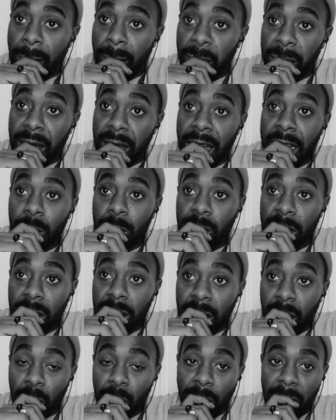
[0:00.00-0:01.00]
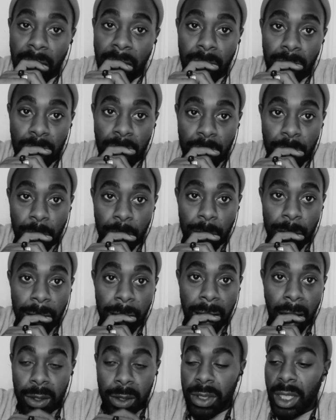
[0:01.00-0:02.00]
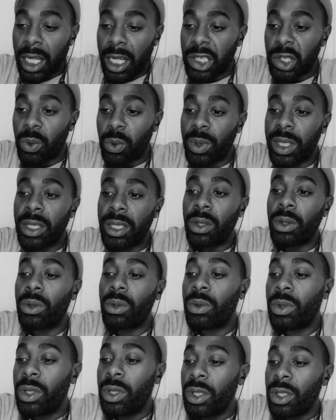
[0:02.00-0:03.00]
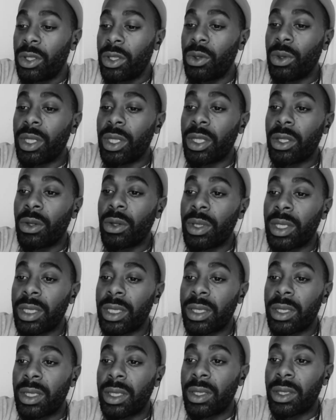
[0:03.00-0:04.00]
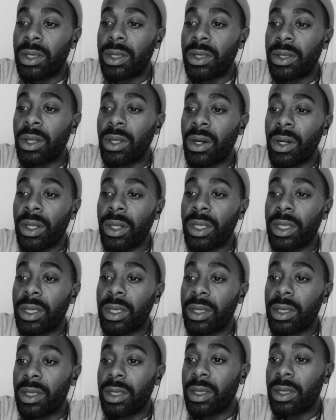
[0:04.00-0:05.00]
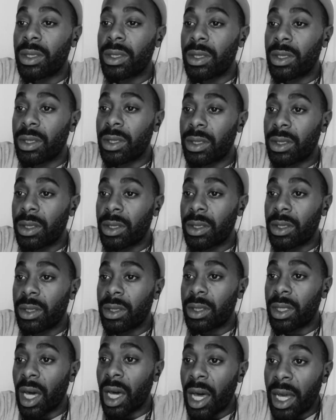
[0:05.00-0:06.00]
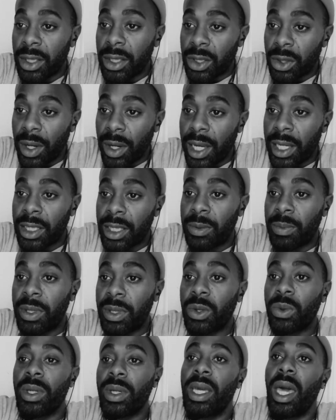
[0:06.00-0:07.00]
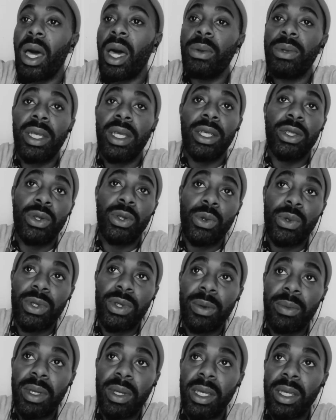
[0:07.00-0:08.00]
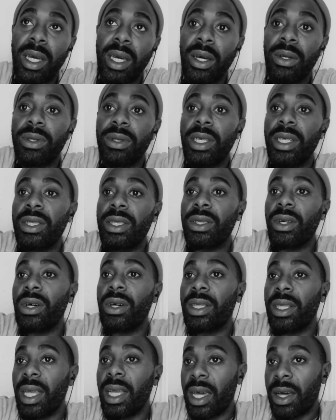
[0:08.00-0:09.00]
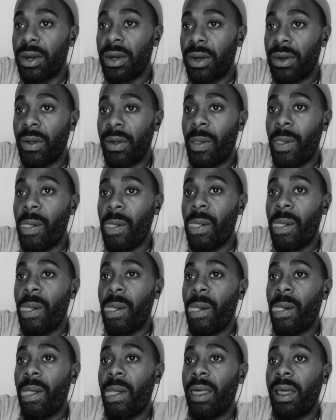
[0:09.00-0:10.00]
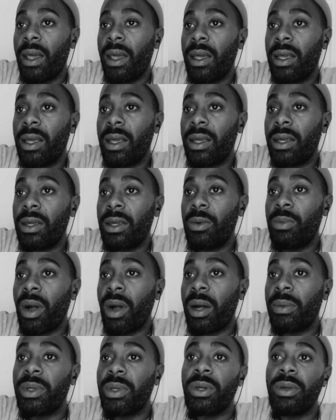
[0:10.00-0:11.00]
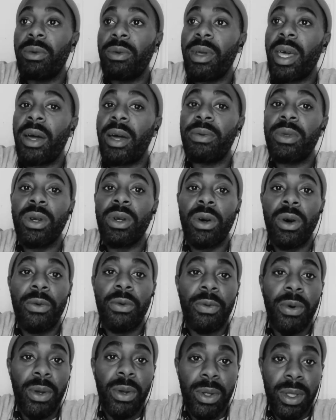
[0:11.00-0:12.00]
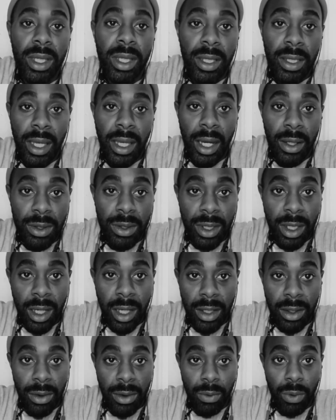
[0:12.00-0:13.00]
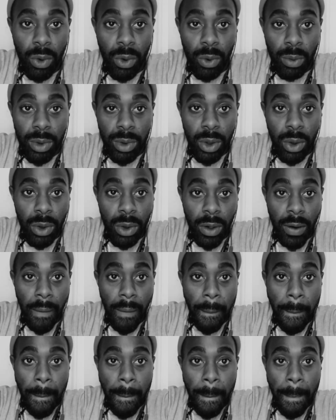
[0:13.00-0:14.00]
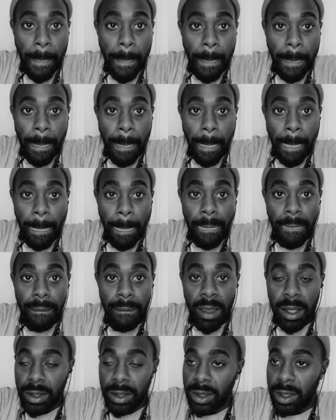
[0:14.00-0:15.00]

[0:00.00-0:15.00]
But as we look around, look outside your window, you can notice the stark contrast between how things used to be and how things are now. You probably don't even have to go further than outside your room door and